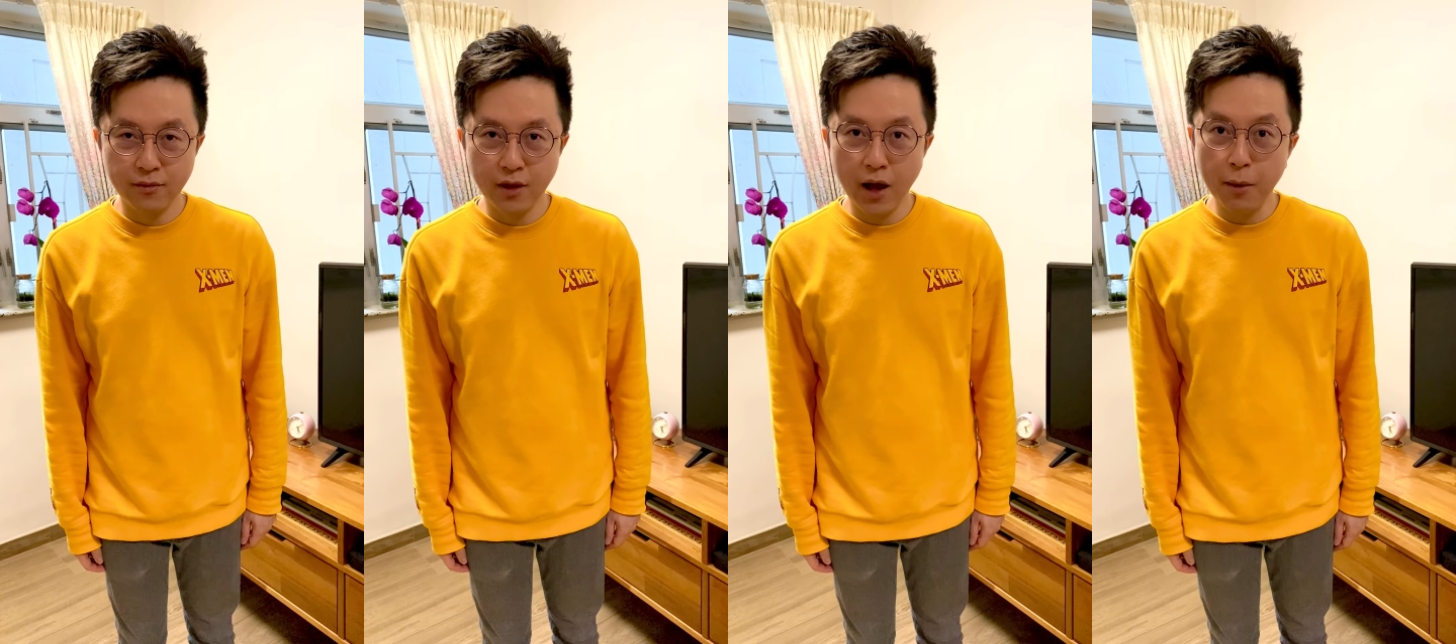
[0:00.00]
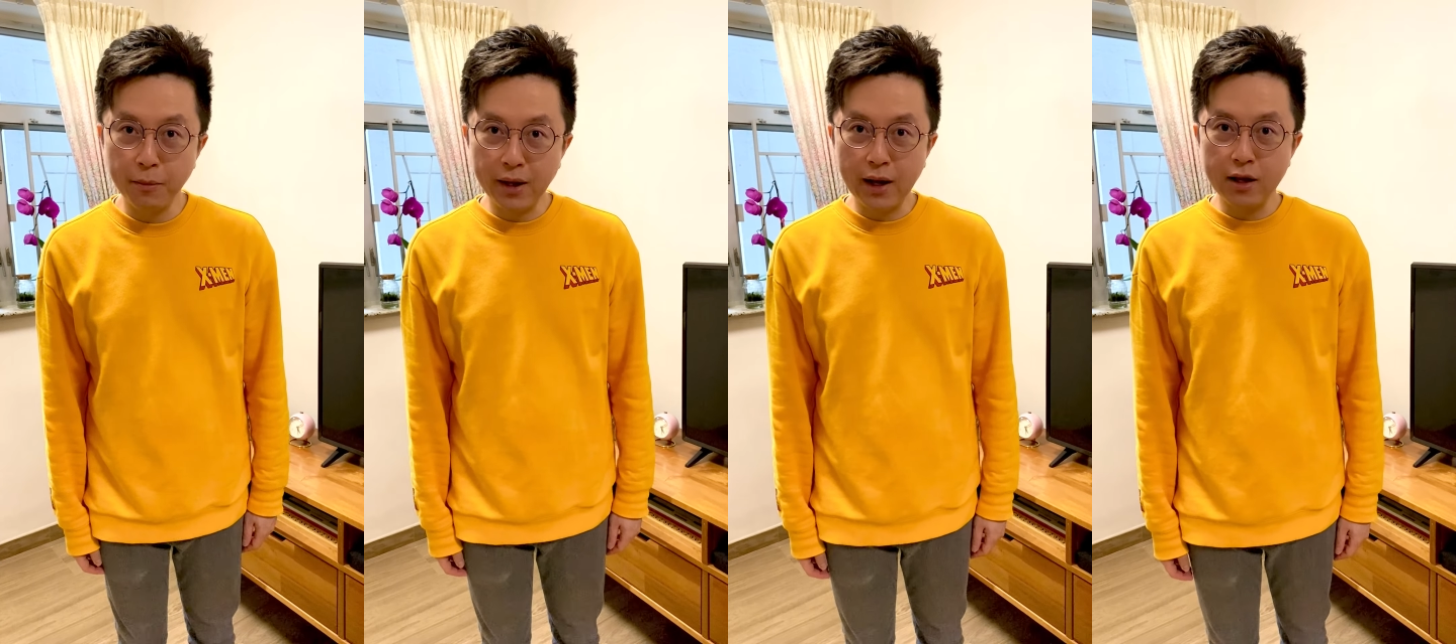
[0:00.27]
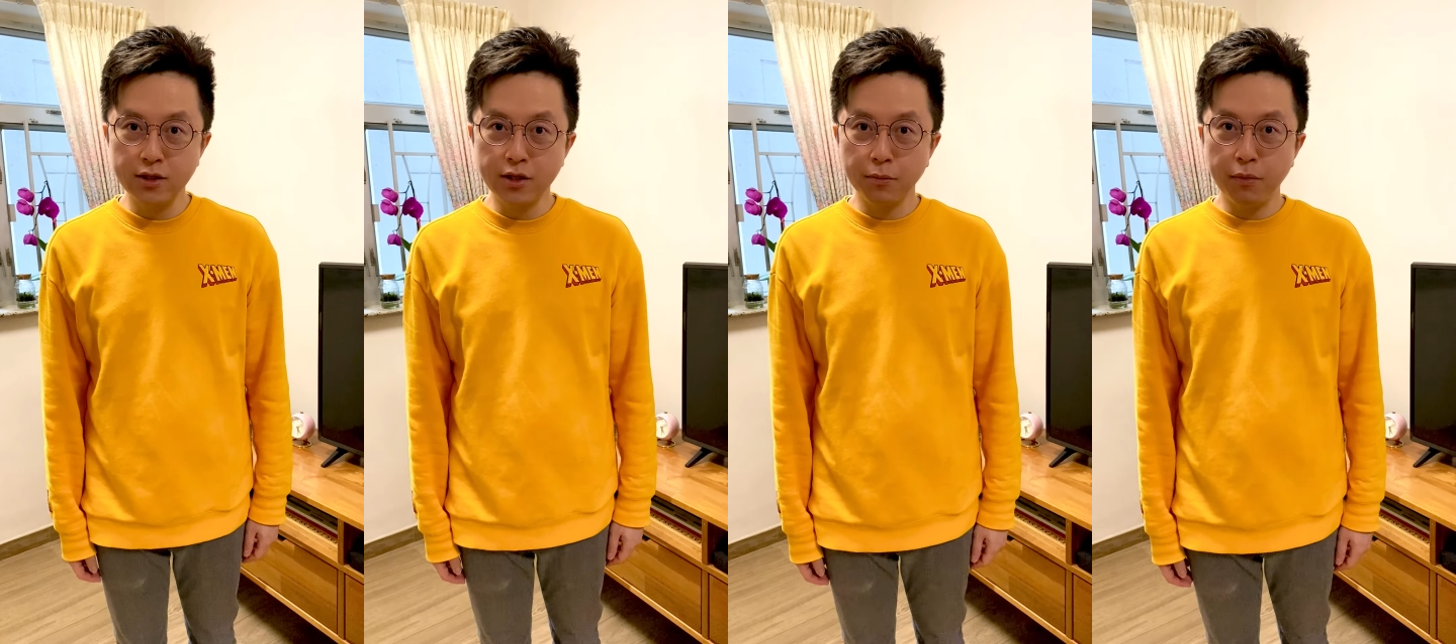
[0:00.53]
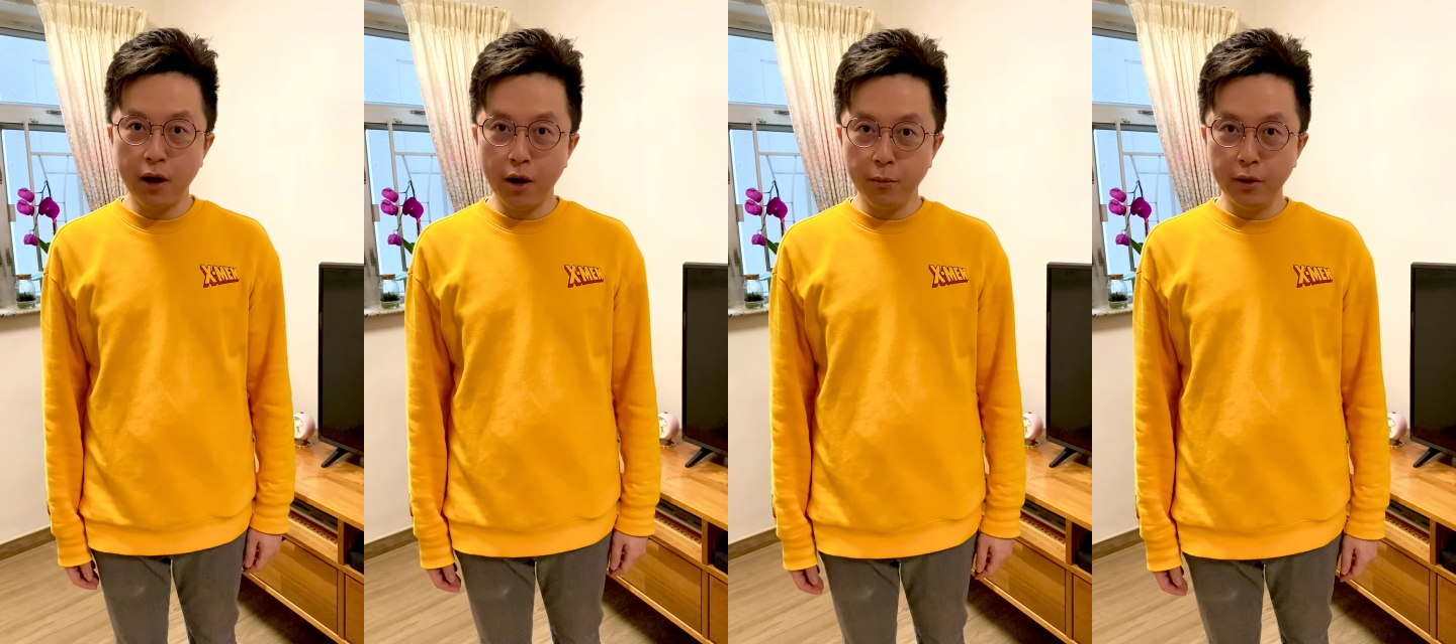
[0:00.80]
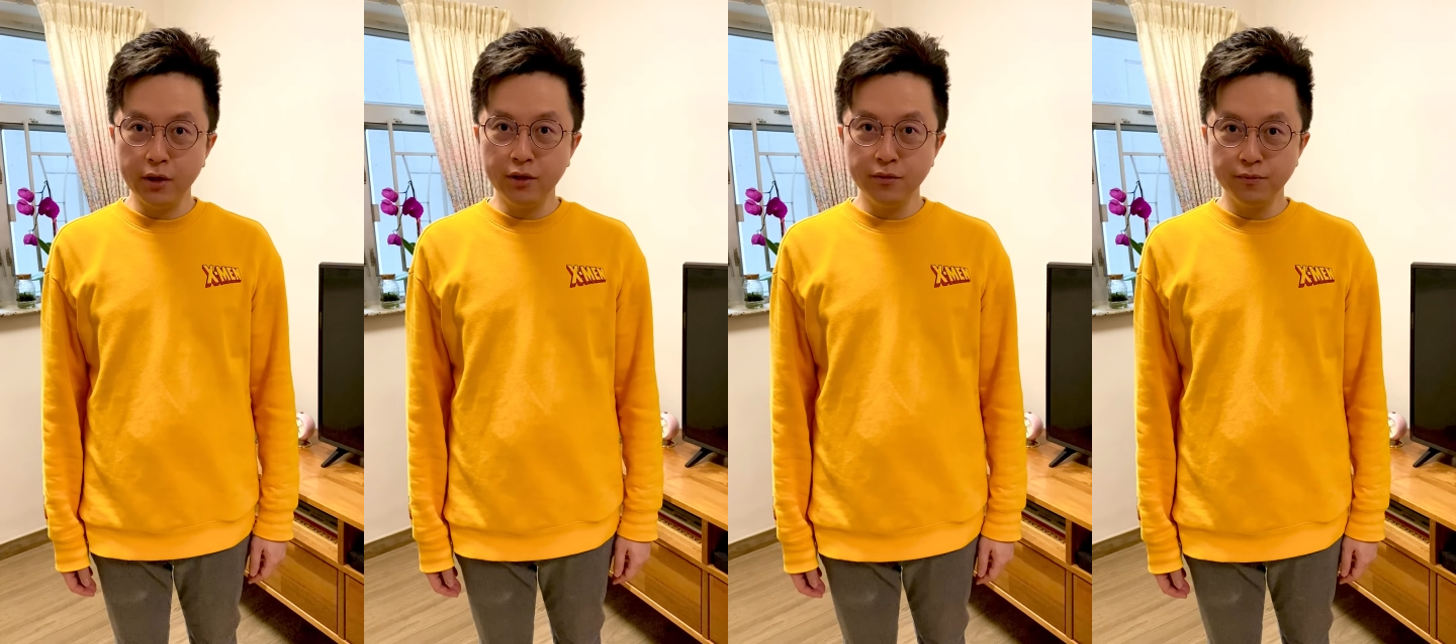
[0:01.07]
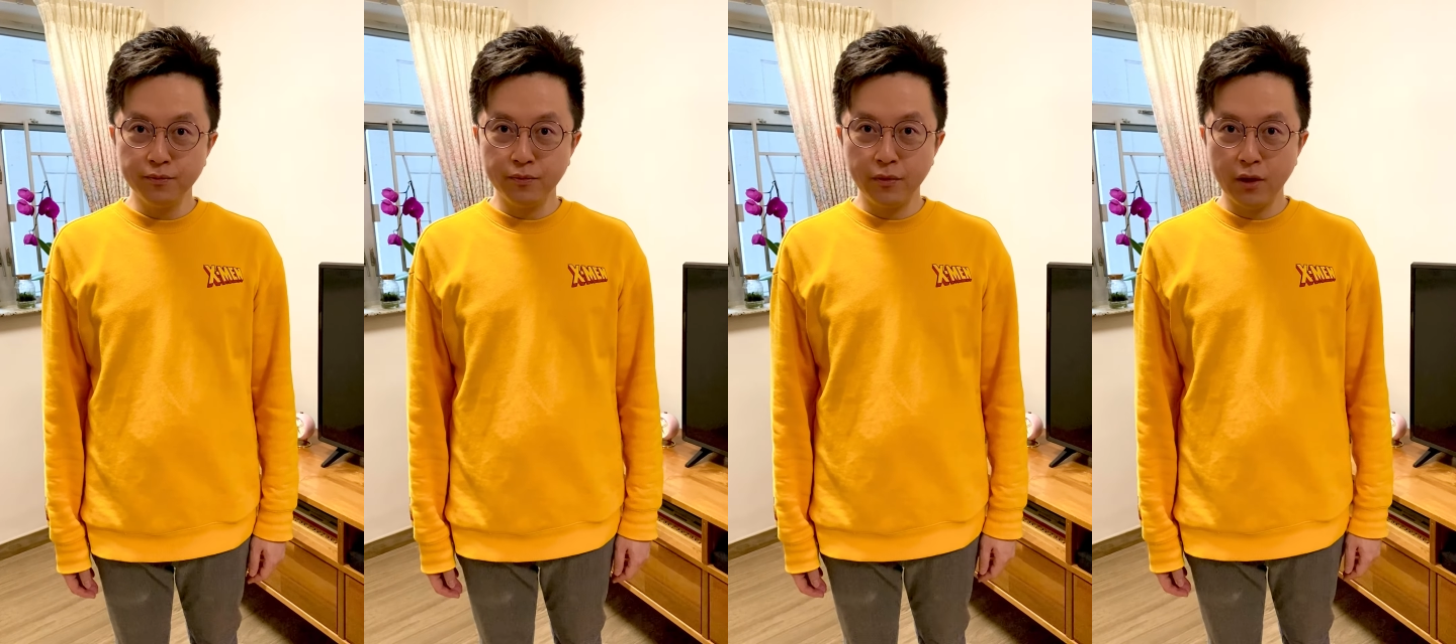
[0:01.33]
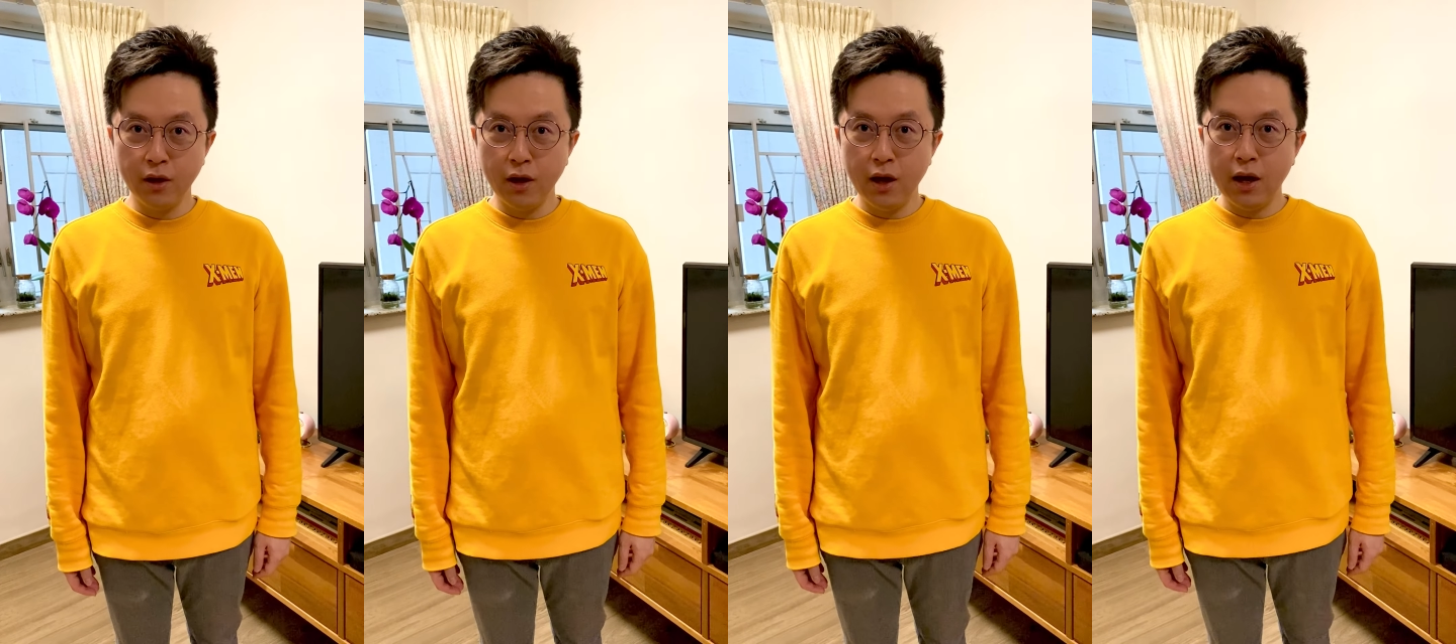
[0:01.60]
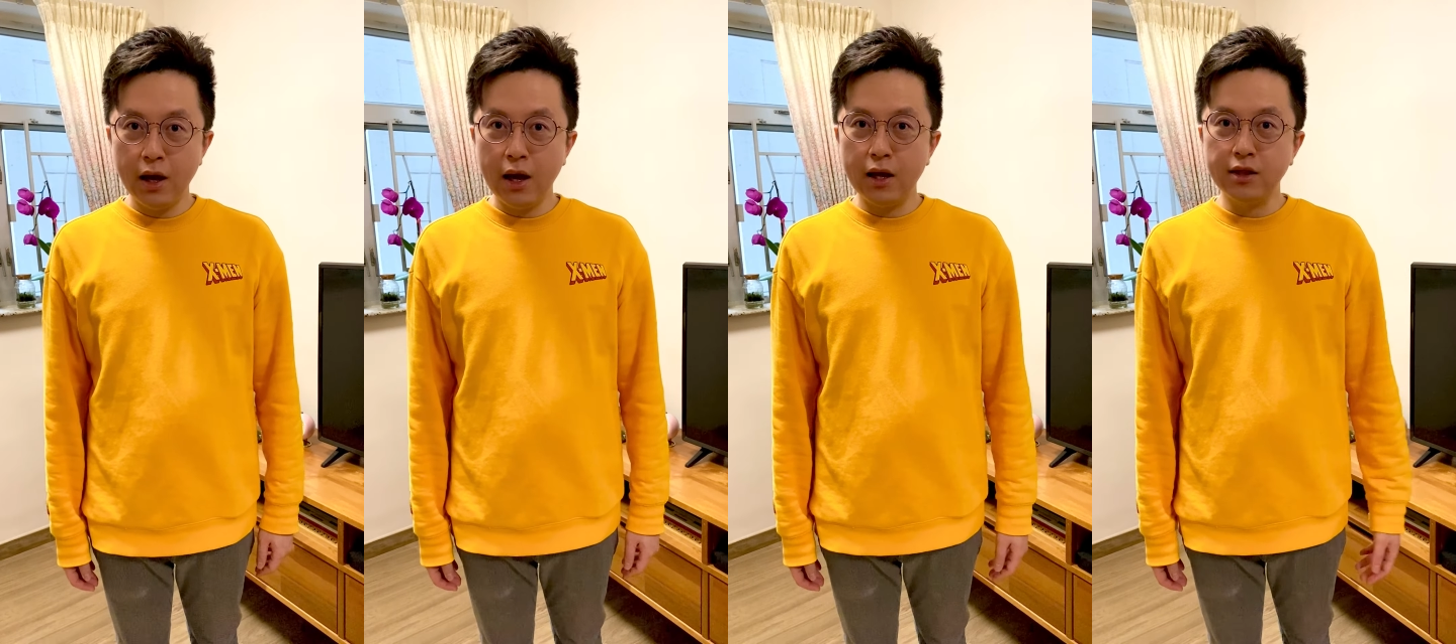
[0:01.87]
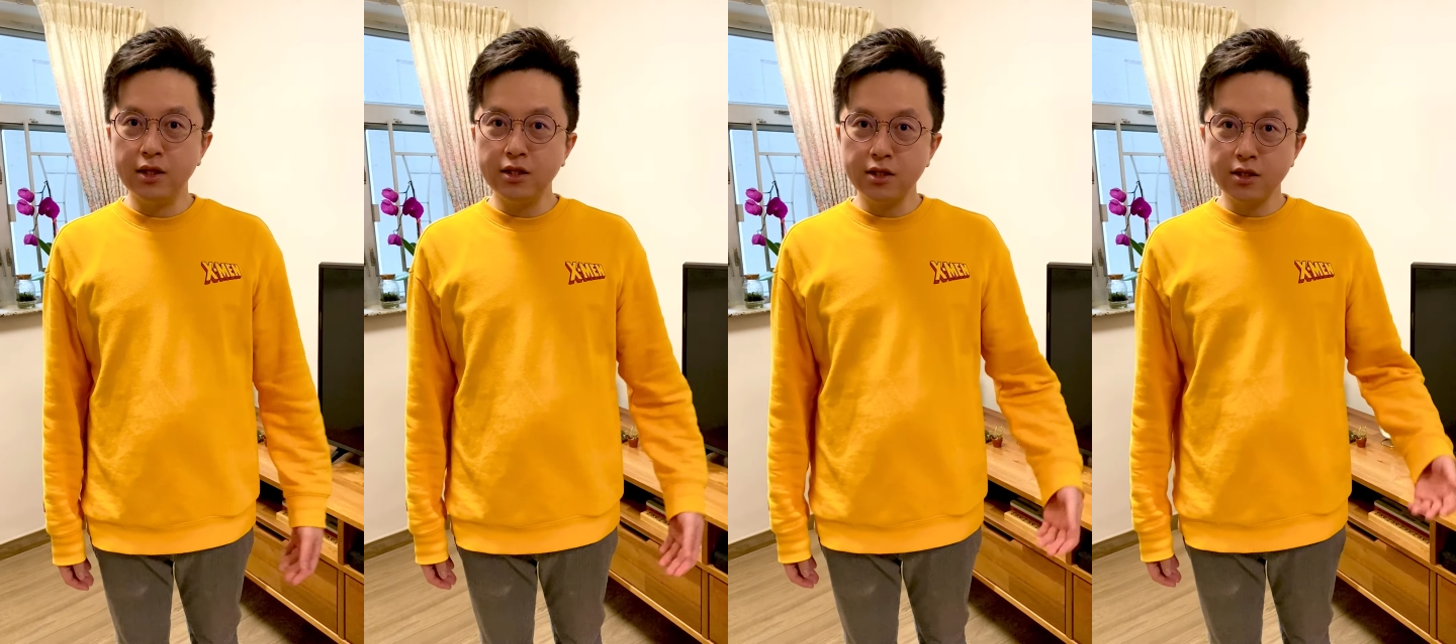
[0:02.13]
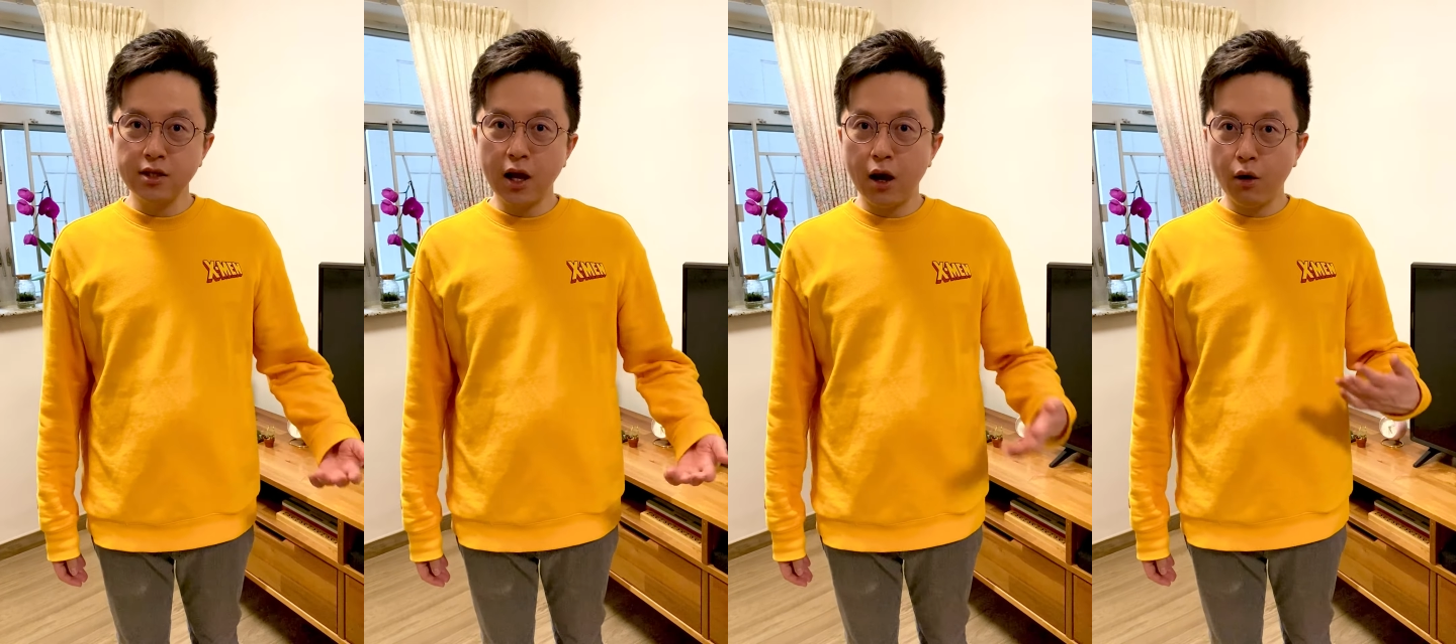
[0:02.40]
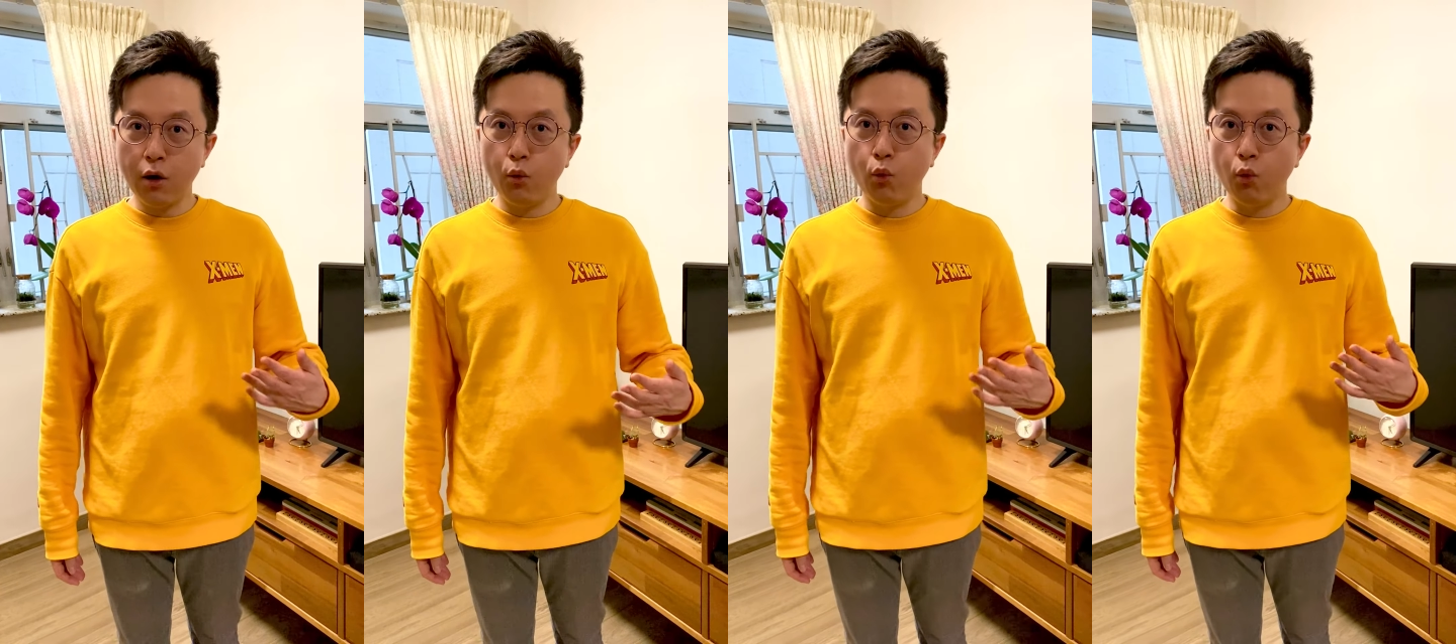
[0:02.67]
I'm classic palming, and this is how I